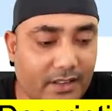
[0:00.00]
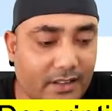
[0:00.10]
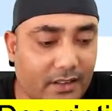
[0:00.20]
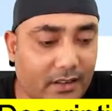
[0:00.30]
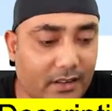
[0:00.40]

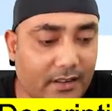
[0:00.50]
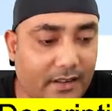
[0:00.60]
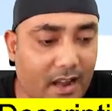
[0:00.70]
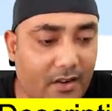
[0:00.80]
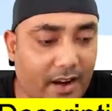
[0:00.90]

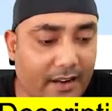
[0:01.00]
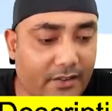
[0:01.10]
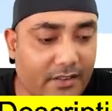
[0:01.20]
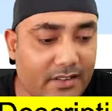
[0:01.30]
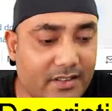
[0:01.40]
now, and you
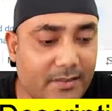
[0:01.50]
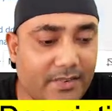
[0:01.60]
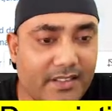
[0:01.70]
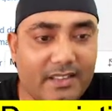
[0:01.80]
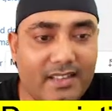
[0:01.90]
can simply
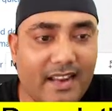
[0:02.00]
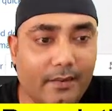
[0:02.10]
sign up